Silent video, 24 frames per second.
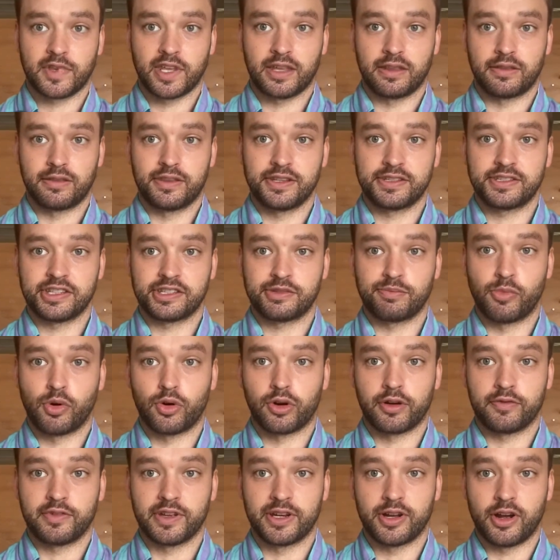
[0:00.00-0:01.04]
This is more
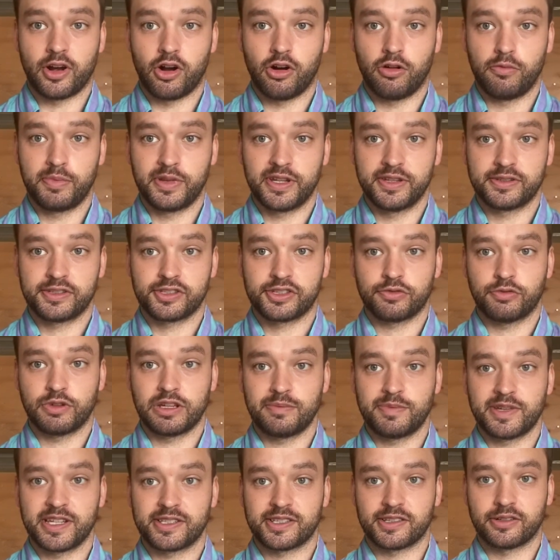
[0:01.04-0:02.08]
of an open sweep.
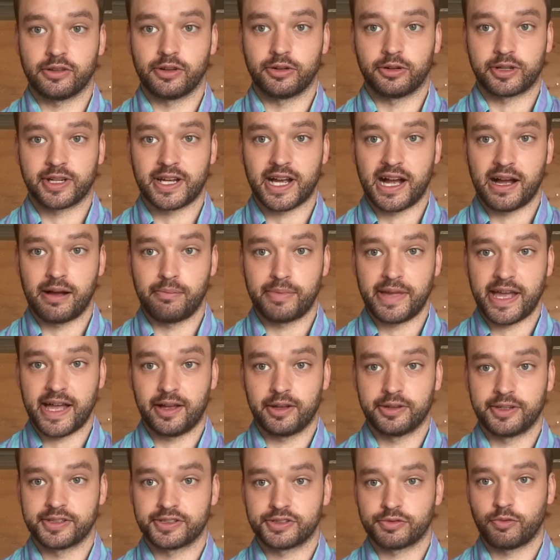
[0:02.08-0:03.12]
It's a little compound
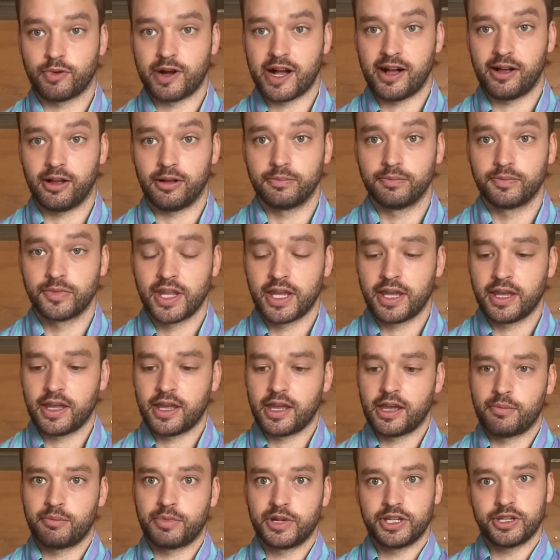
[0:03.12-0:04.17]
as well.
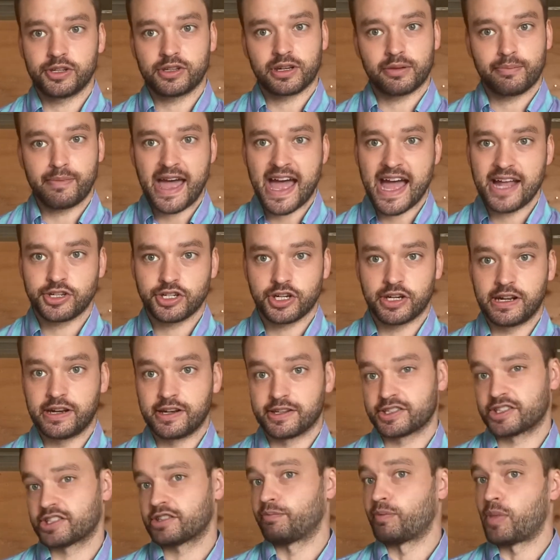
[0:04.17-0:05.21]
But you can imagine in a
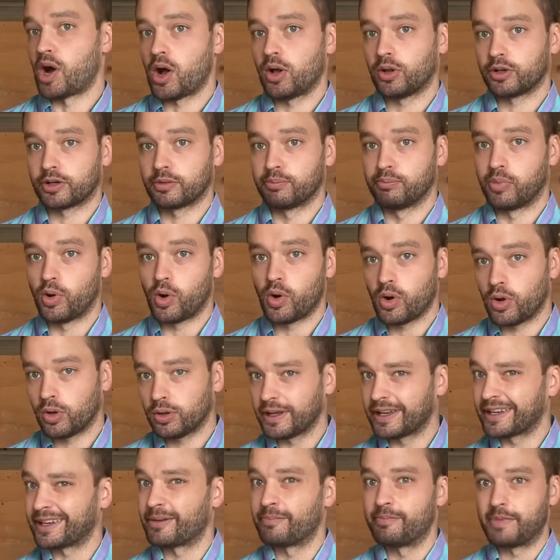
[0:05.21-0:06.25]
smaller bowl,
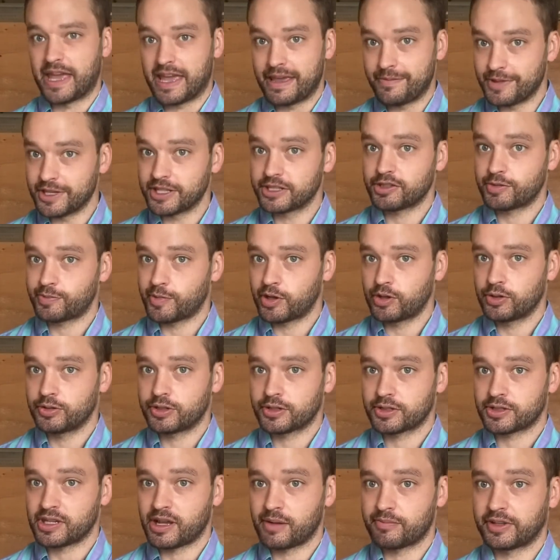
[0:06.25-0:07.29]
like a baby spoon or
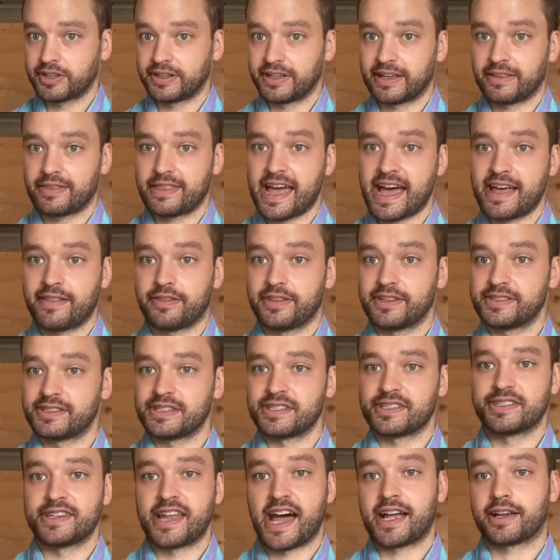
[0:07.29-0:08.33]
something like that, this is
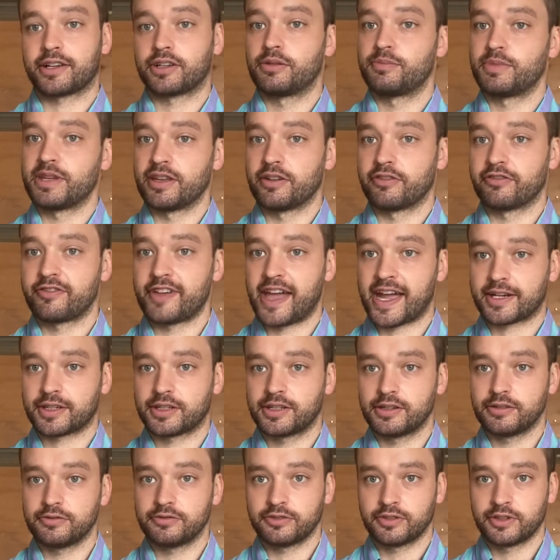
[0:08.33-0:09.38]
not going to be
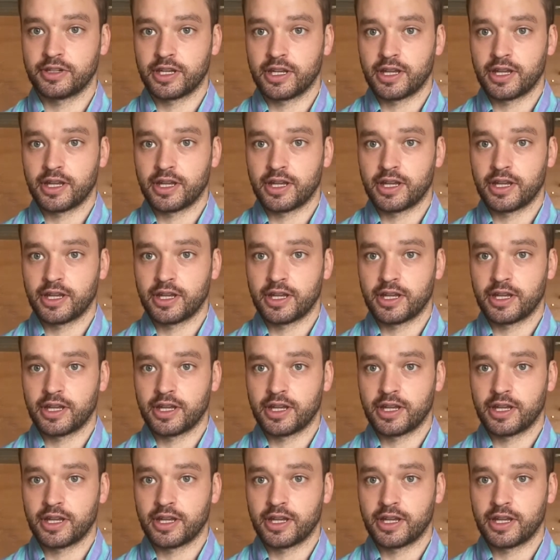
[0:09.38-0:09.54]
effective.